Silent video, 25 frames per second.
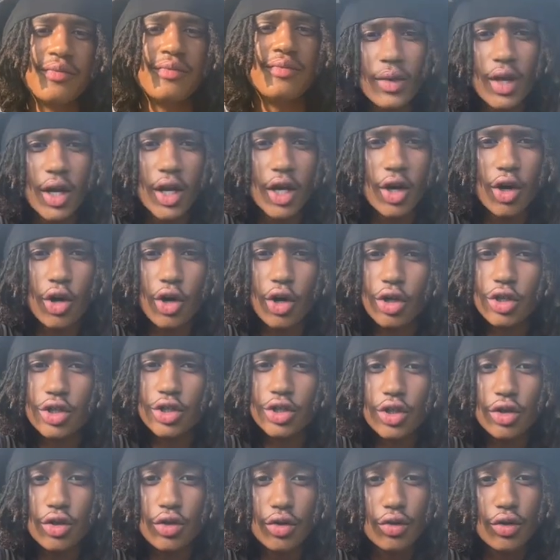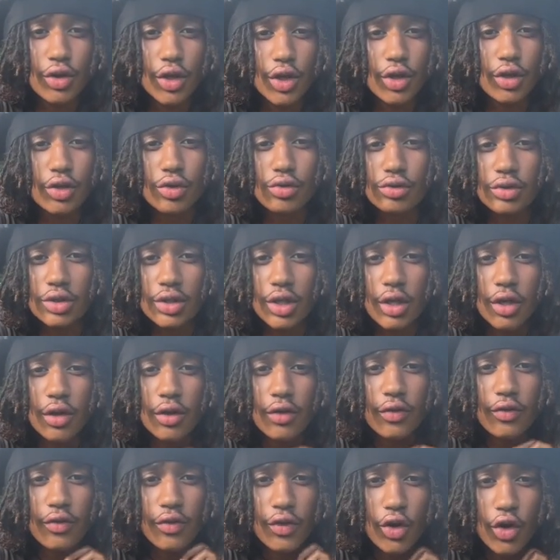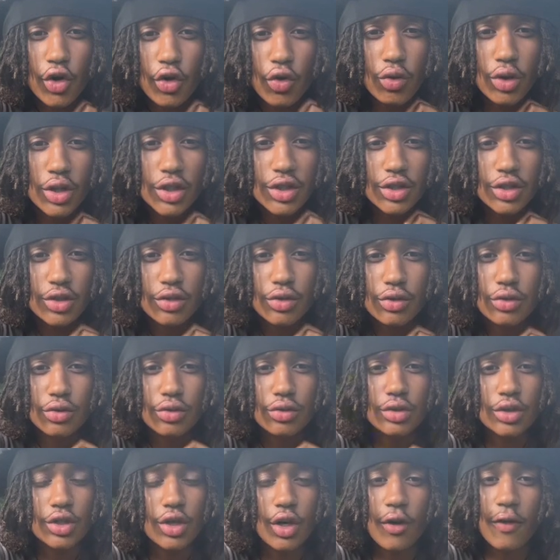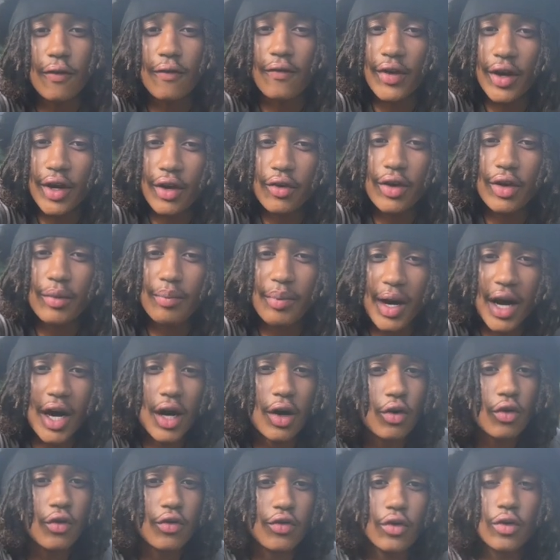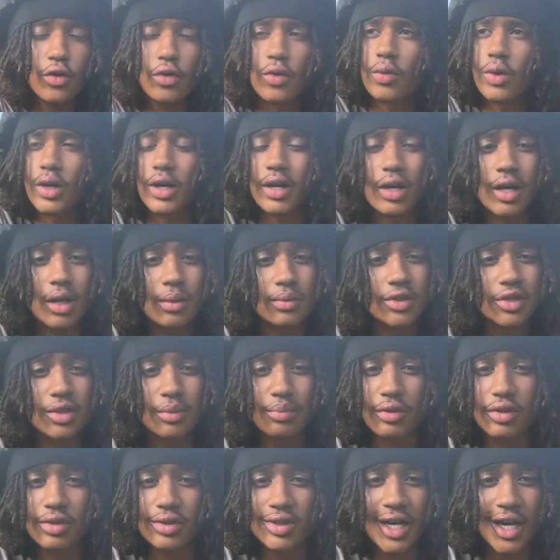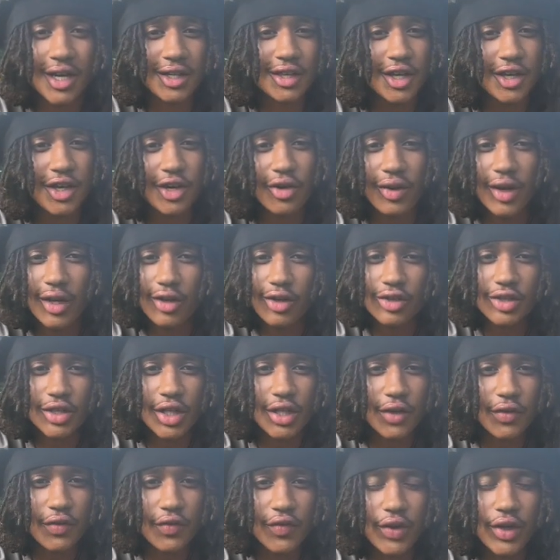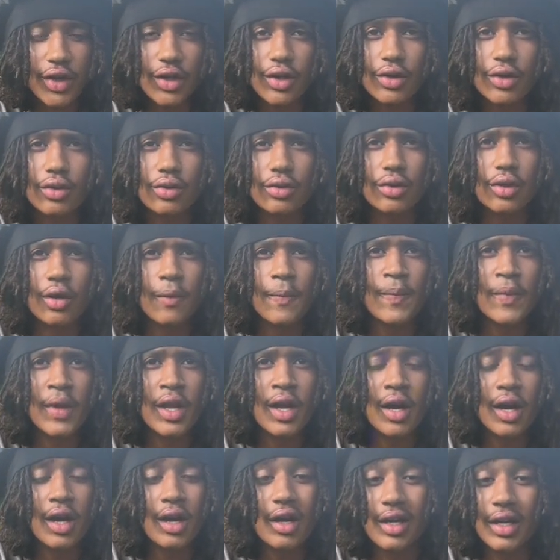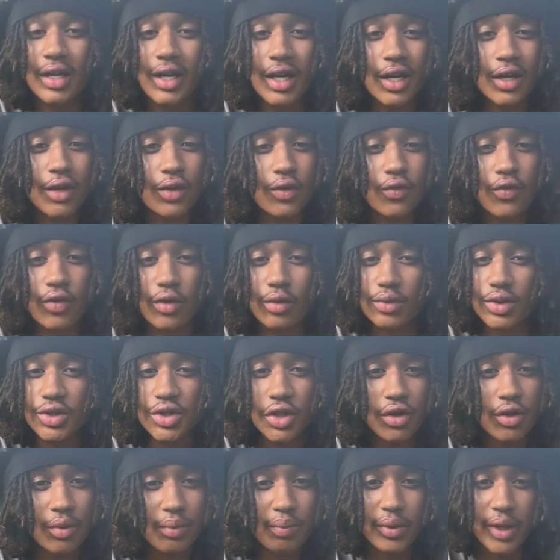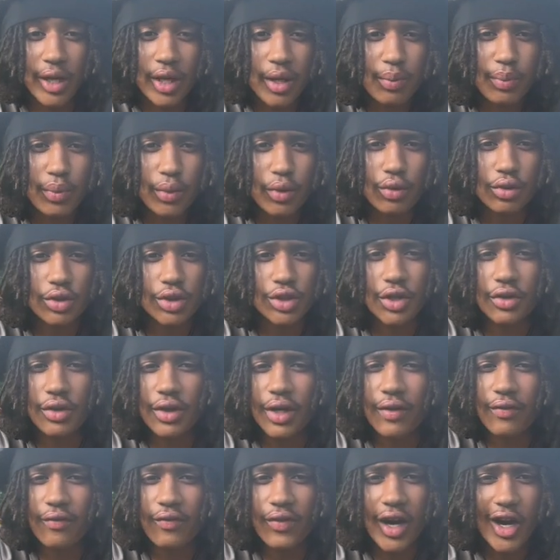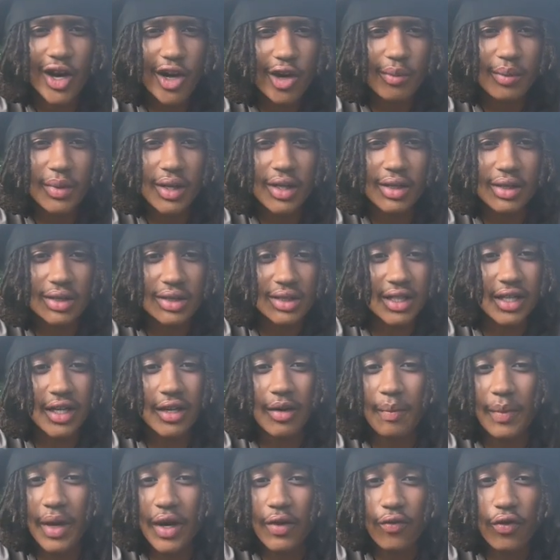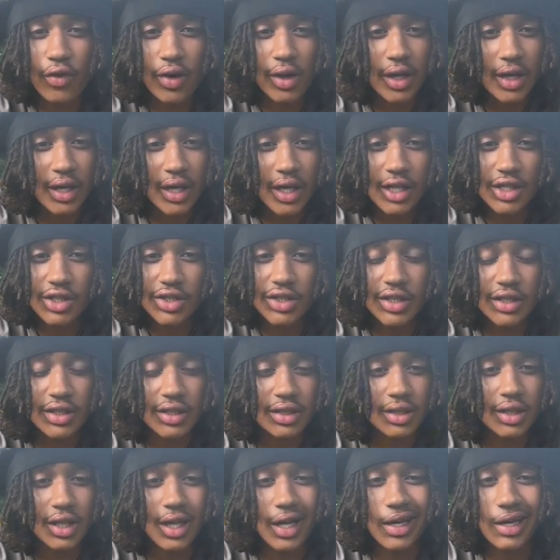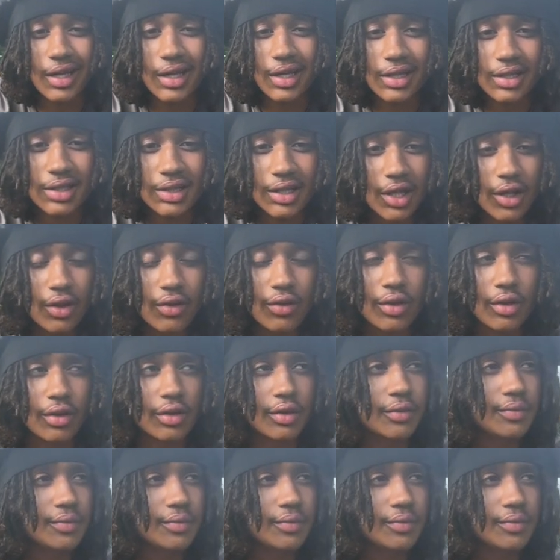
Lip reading: And also, the use of crystals are very powerful when it comes to protecting your energetic field, again, from certain people, certain environments, EMF radiation, like etc.